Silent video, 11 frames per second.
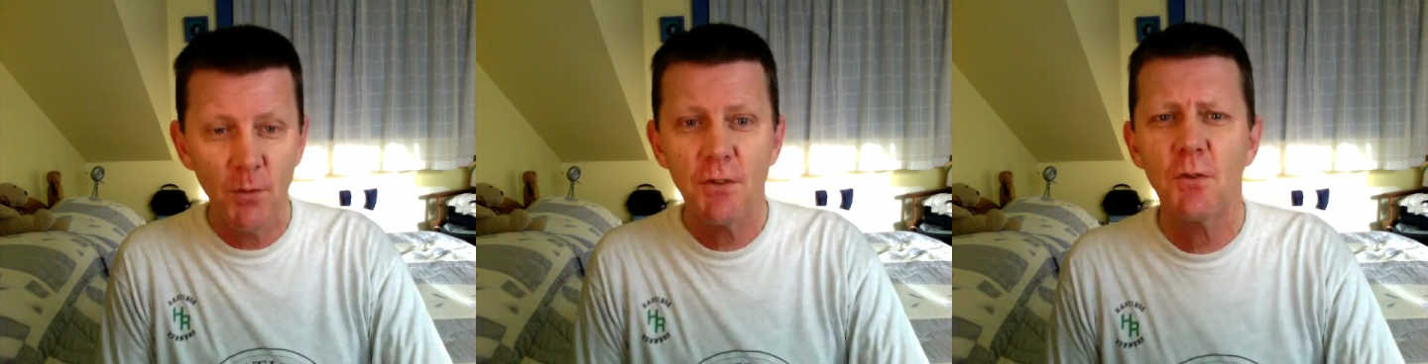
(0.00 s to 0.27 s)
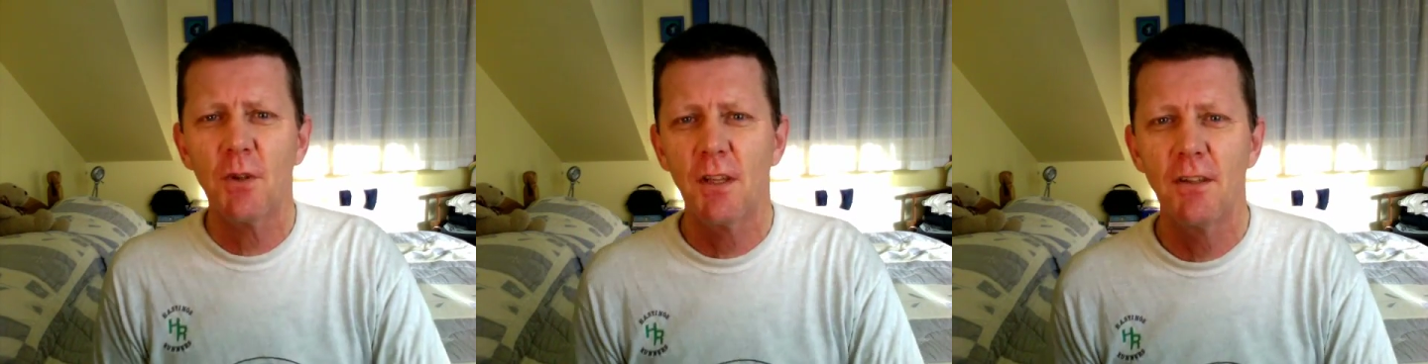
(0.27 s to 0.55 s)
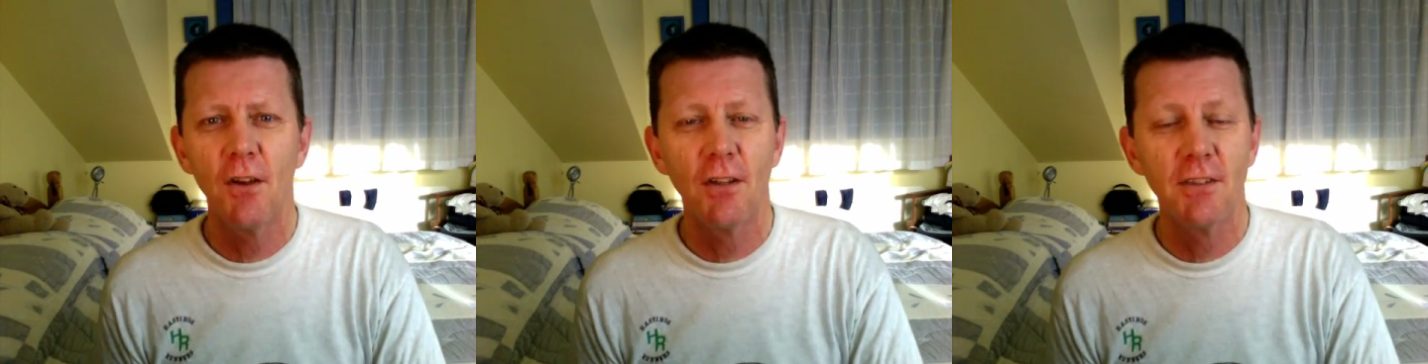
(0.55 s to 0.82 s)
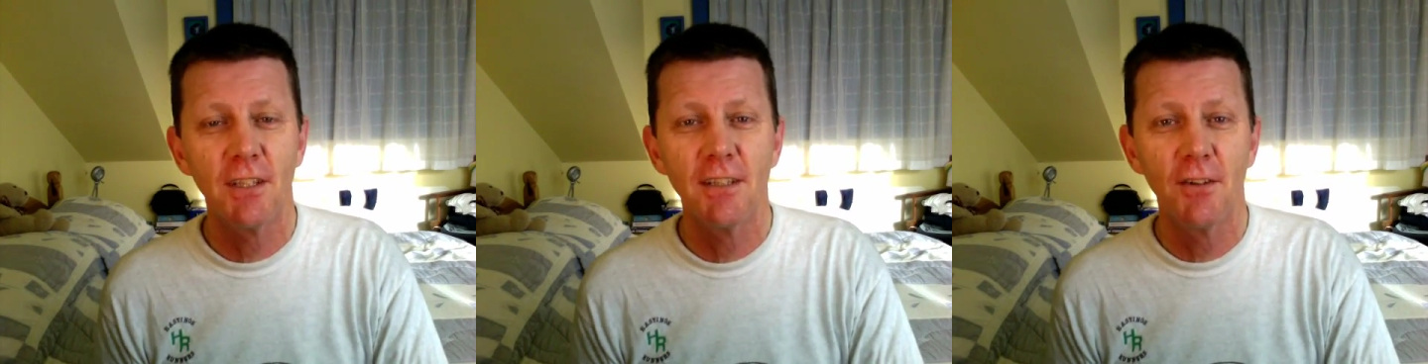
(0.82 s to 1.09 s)
We're talking
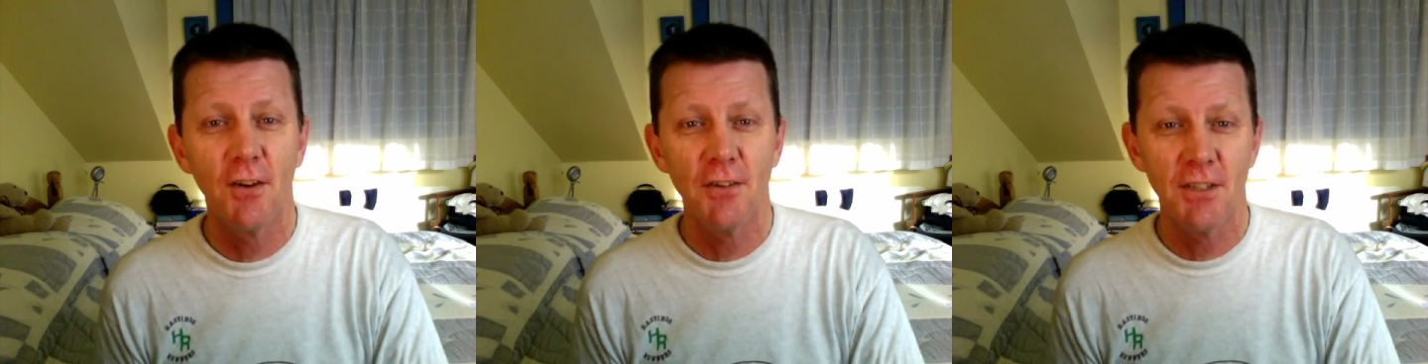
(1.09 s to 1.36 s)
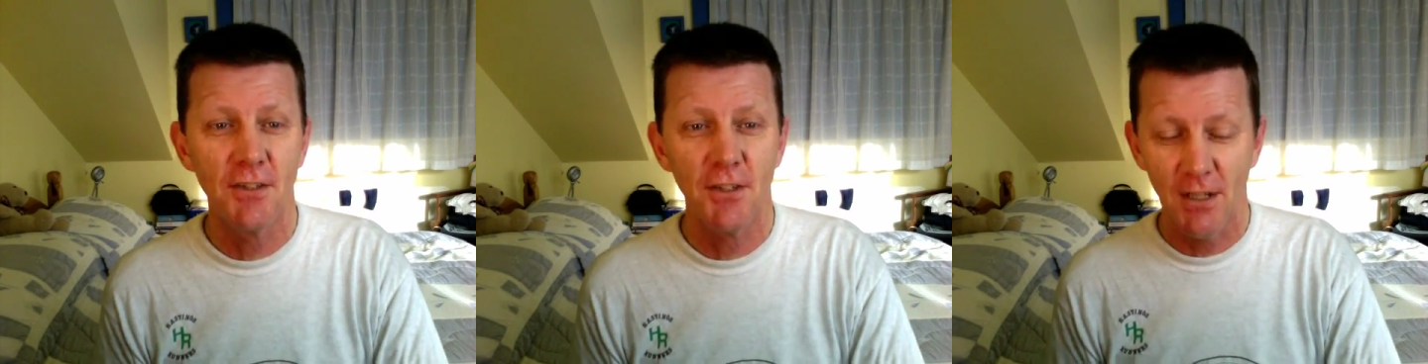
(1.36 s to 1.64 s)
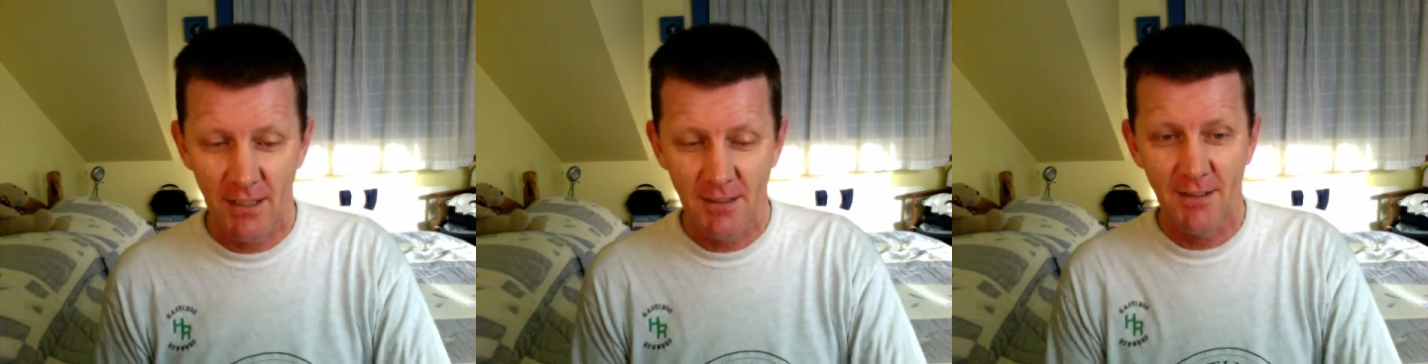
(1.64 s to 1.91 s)
1992.